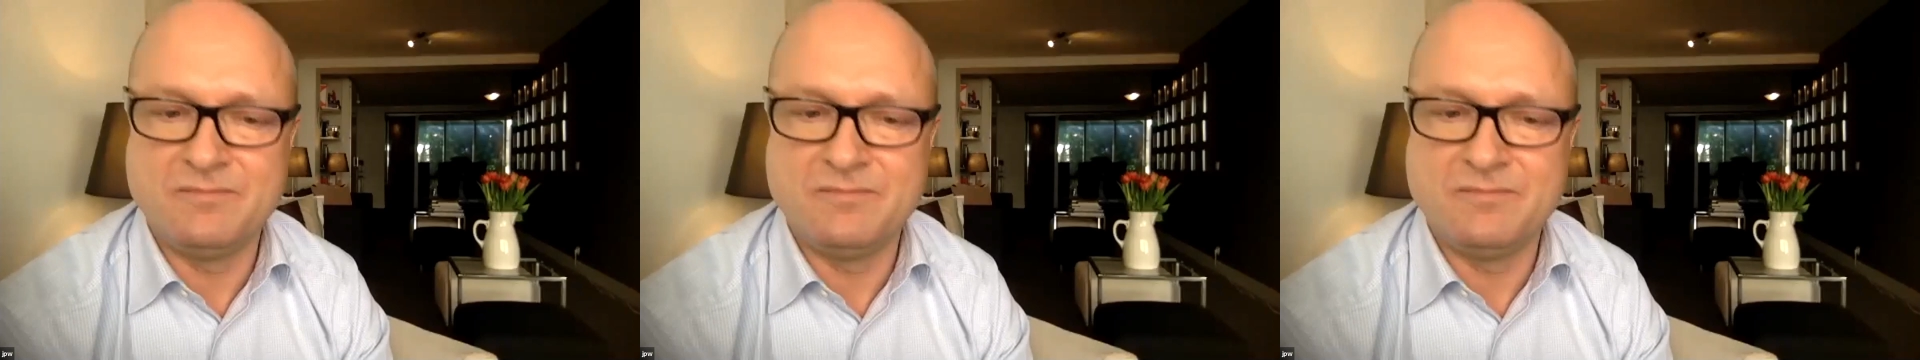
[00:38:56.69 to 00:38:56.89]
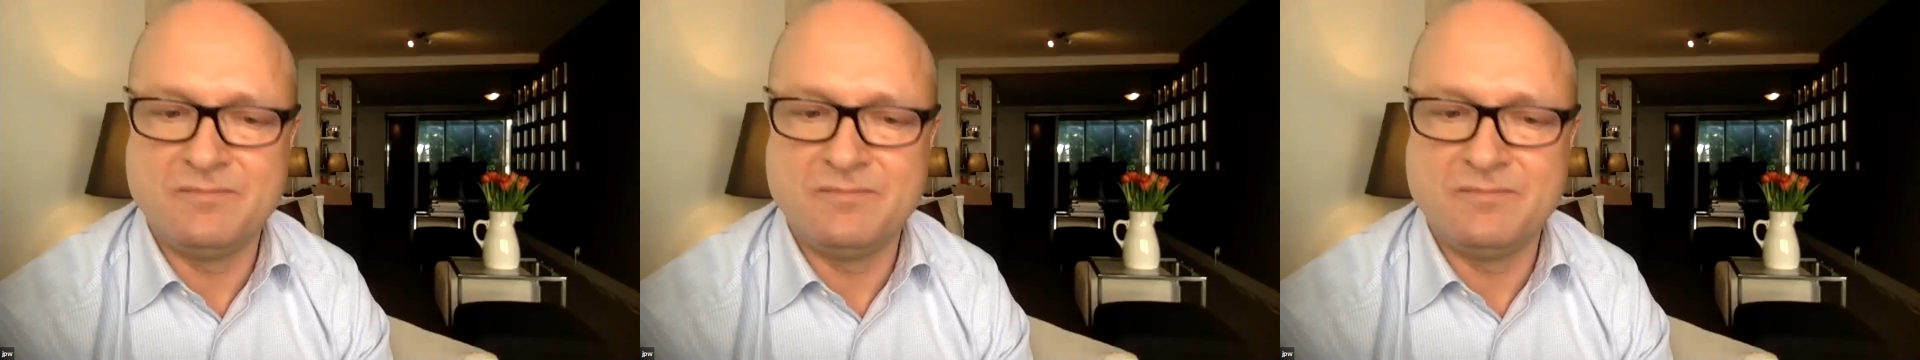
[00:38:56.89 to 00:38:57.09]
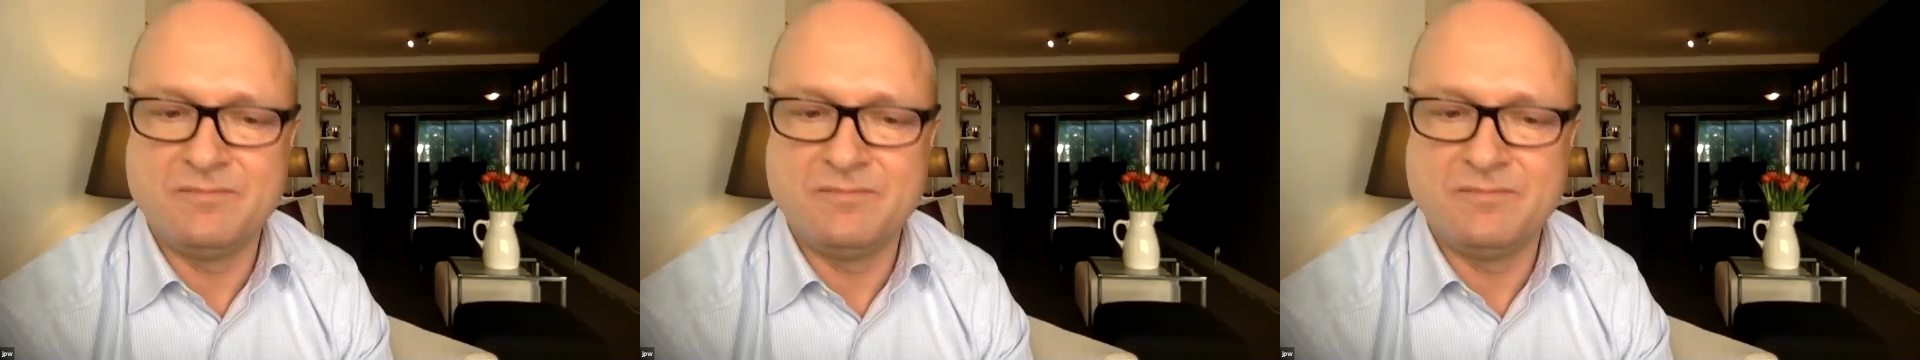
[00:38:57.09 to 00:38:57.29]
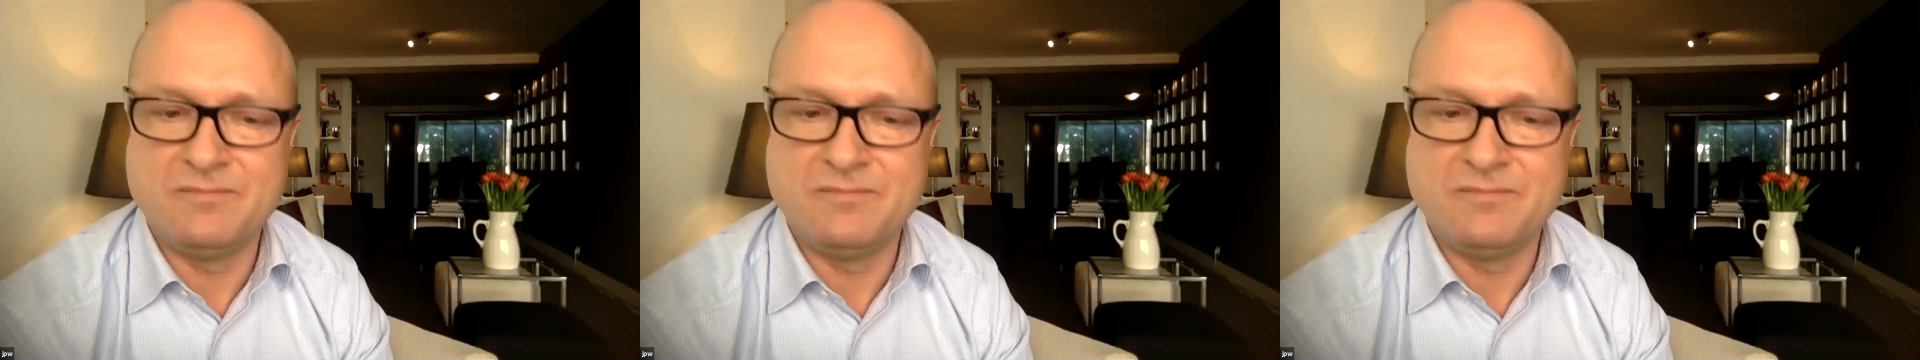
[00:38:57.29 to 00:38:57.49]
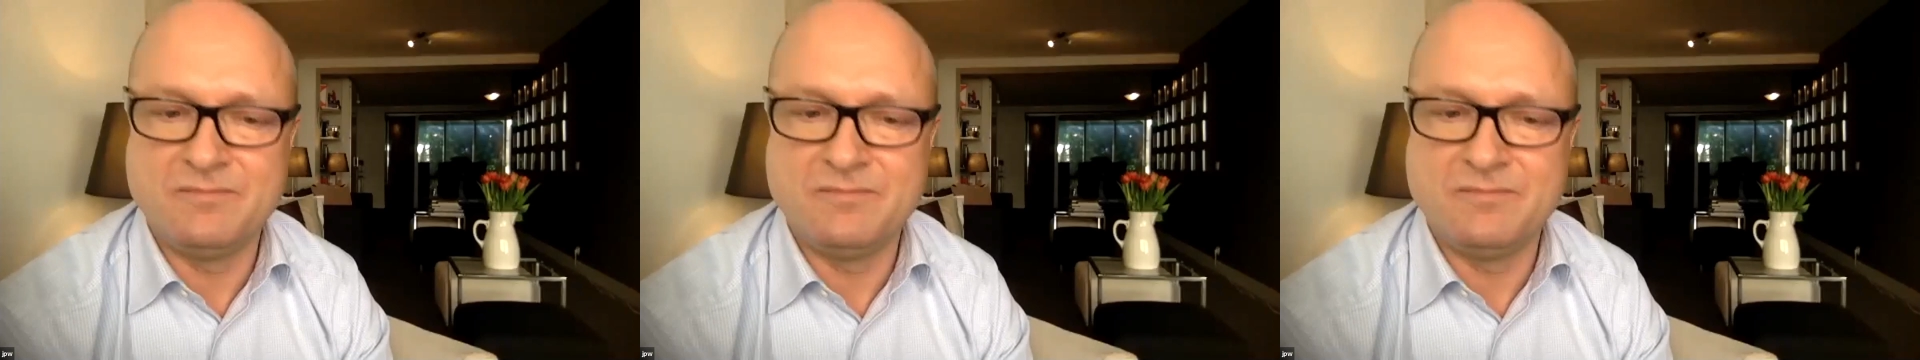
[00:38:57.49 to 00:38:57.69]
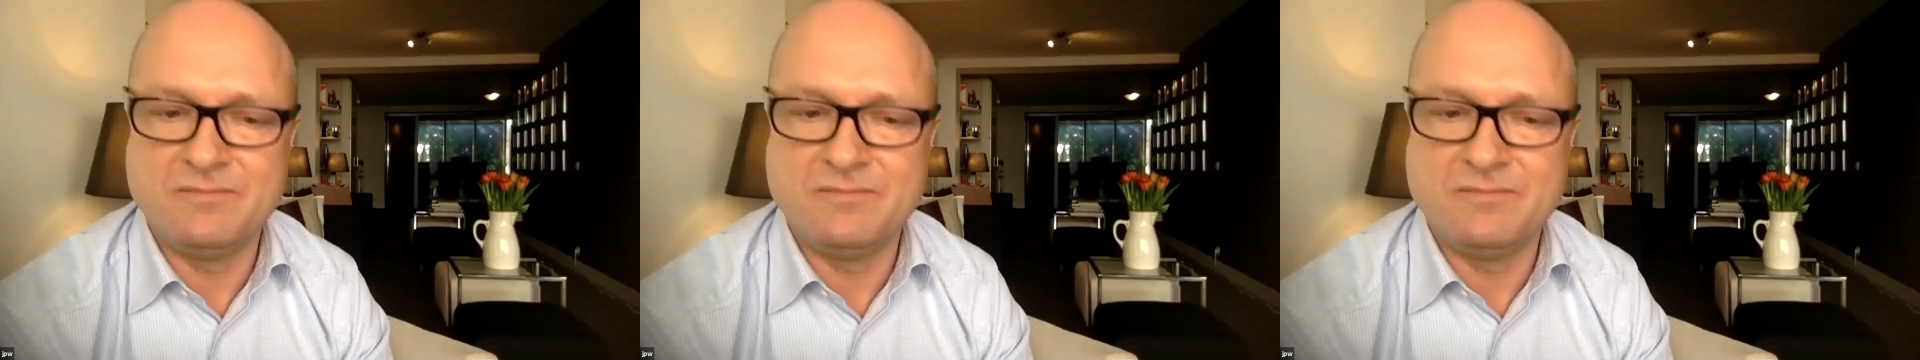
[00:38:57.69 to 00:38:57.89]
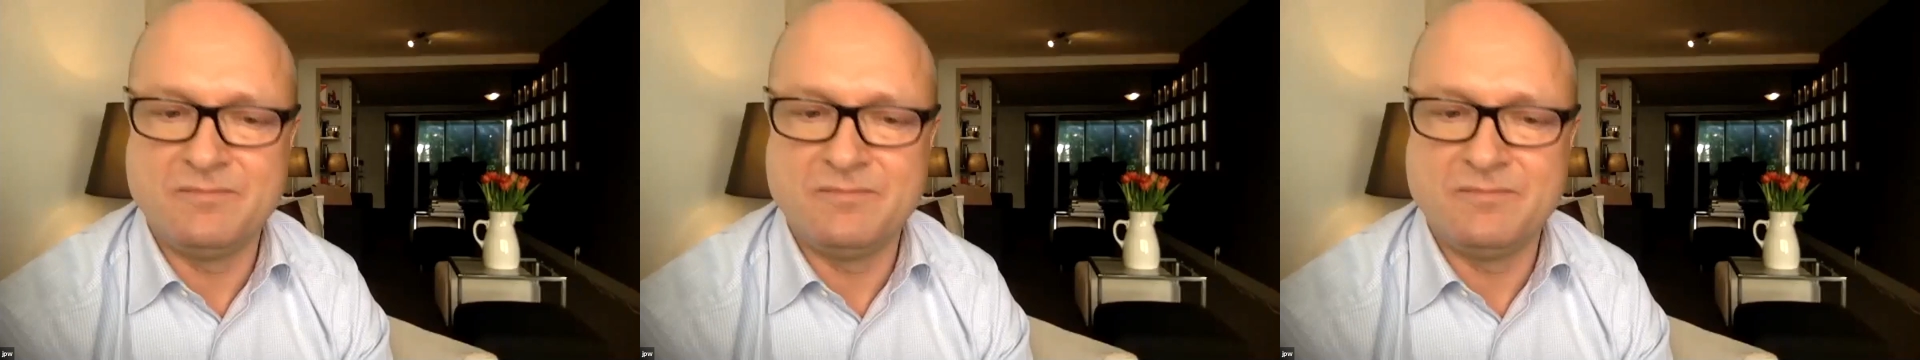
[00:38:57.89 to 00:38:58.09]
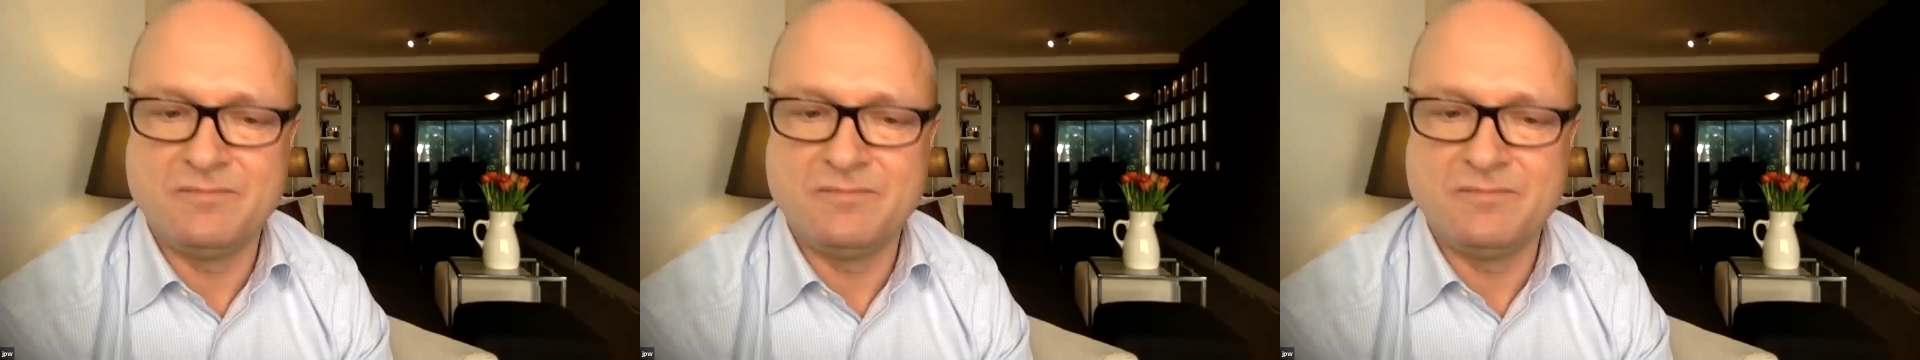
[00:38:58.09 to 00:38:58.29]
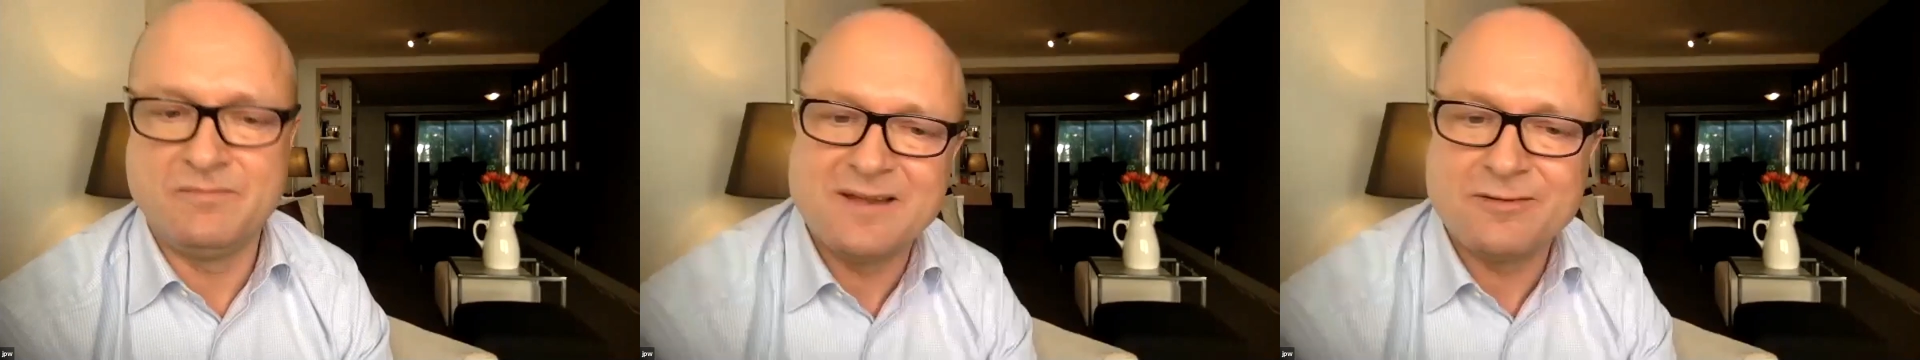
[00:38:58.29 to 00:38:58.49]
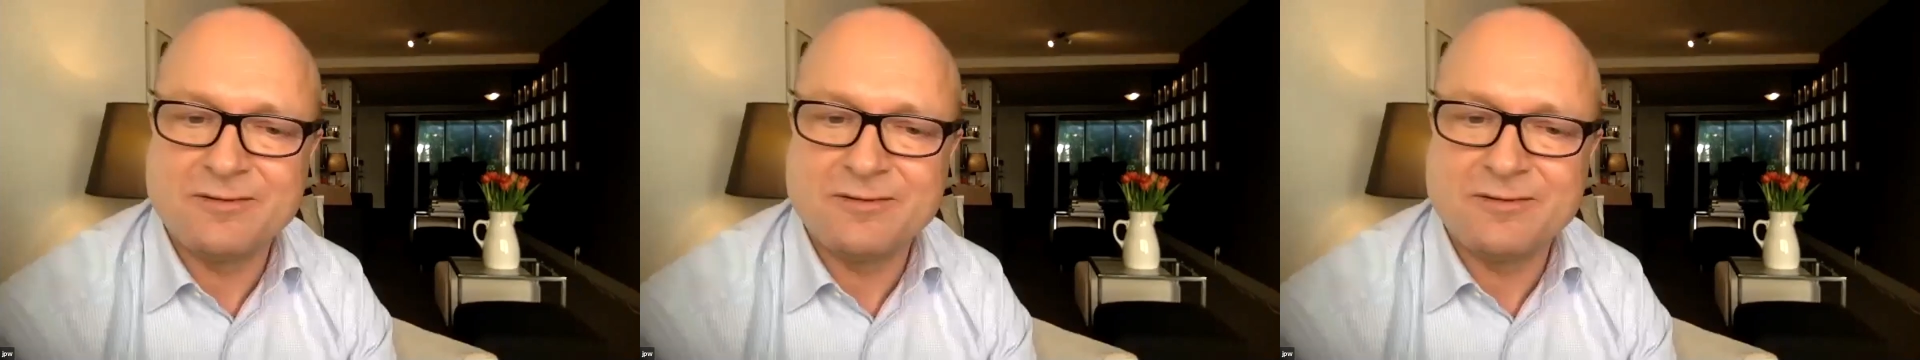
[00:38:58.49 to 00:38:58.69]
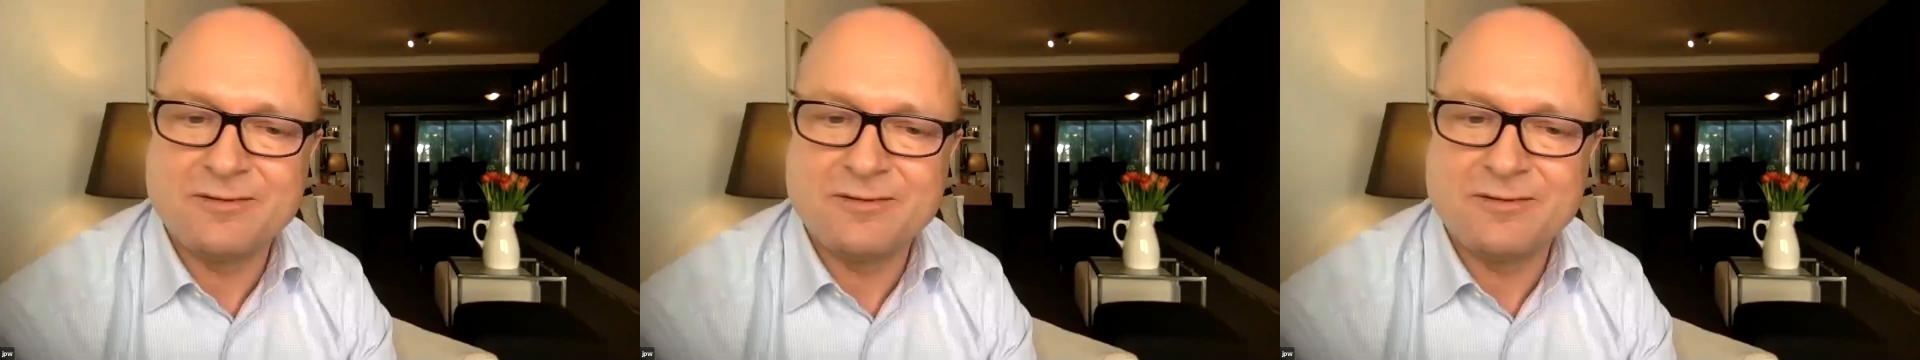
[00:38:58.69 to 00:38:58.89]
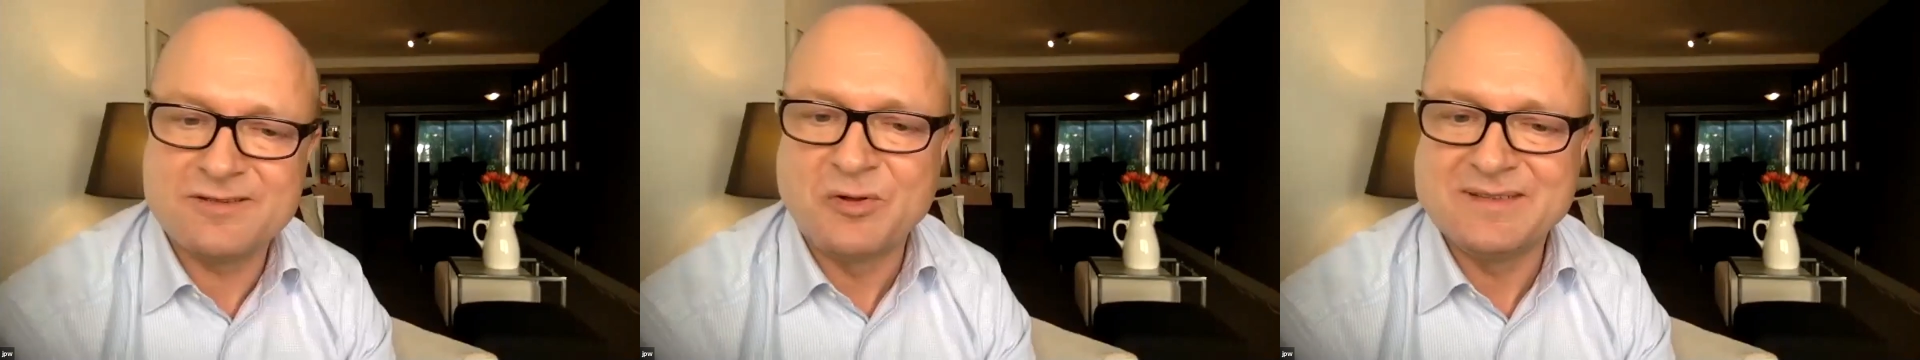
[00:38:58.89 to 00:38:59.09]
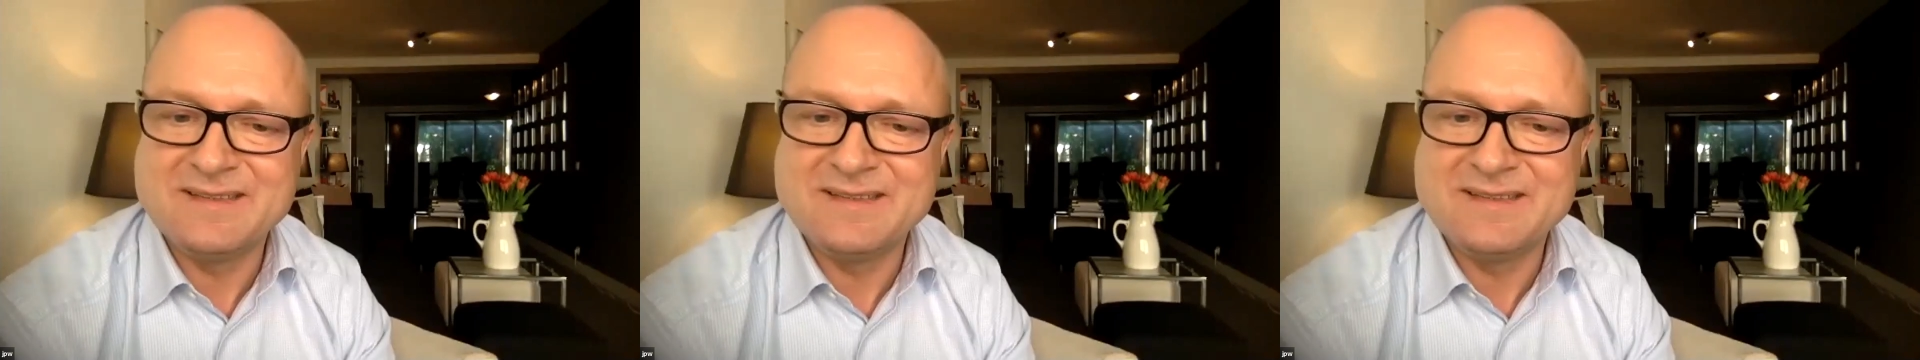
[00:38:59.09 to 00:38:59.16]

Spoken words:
is already easier to pick up those